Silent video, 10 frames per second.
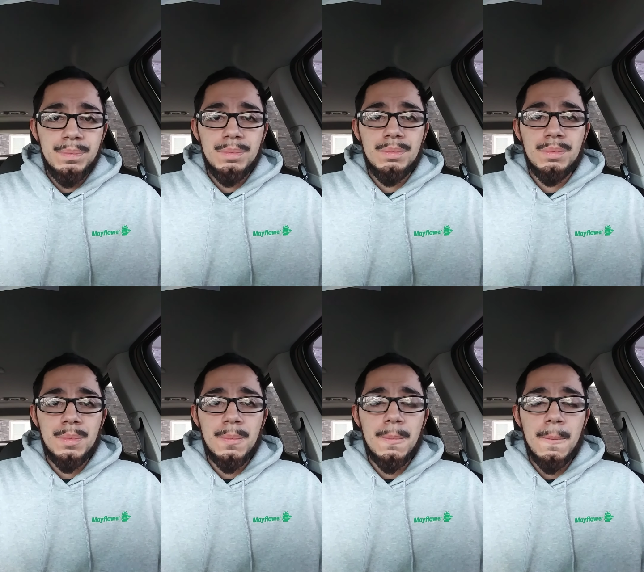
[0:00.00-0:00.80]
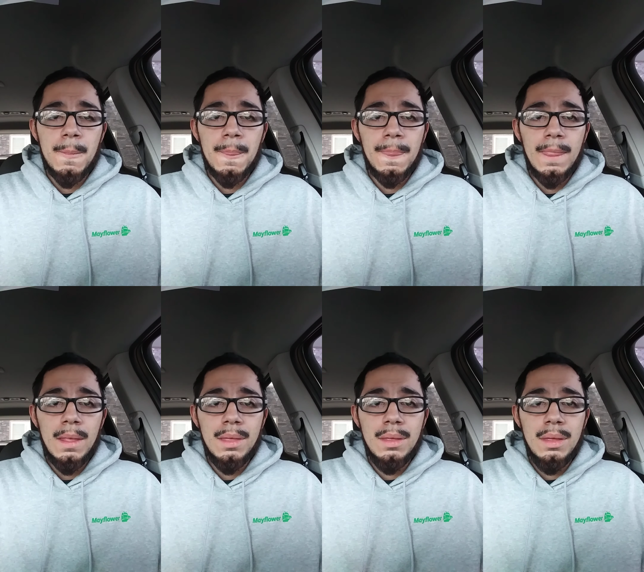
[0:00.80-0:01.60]

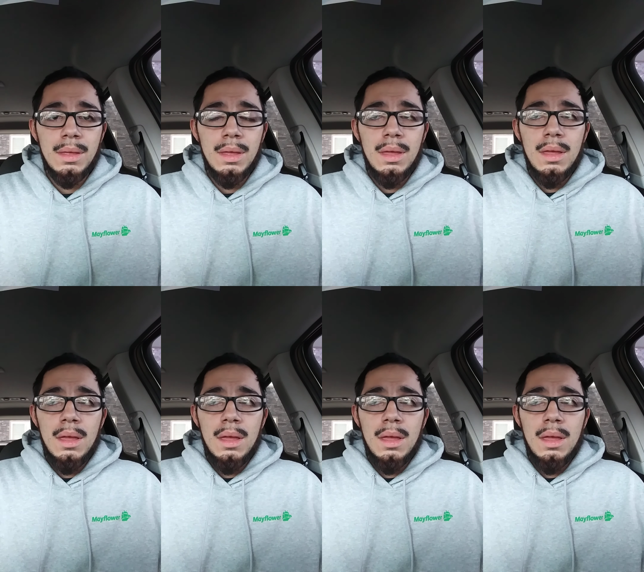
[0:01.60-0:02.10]
No one is speaking in this clip.